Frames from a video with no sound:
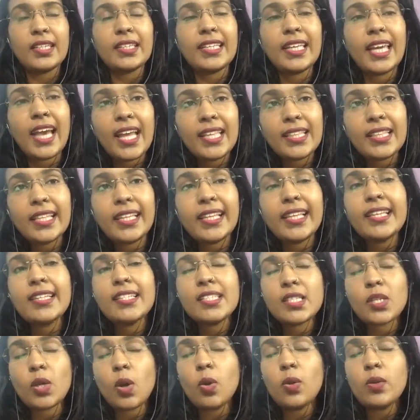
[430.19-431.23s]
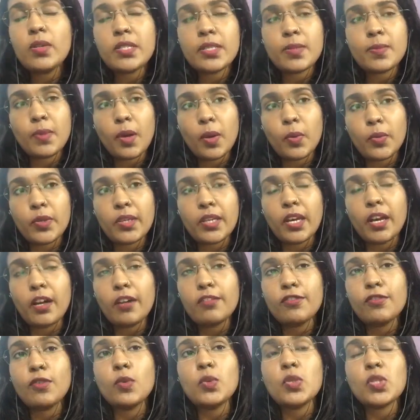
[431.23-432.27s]
Kathleen scolds Maurya
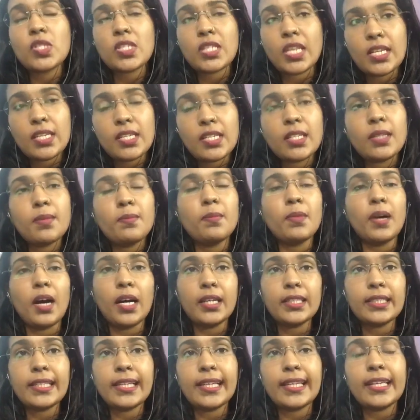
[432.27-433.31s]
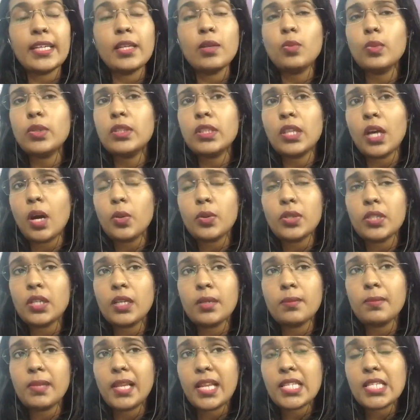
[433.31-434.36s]
for sending Bartley without her
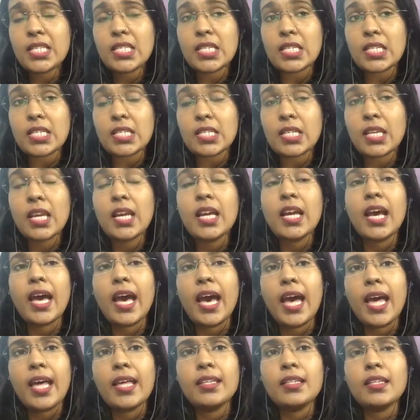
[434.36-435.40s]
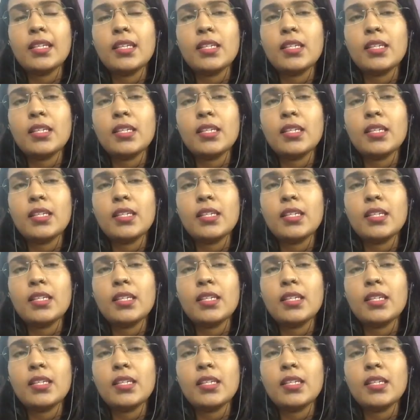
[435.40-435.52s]
blessings, and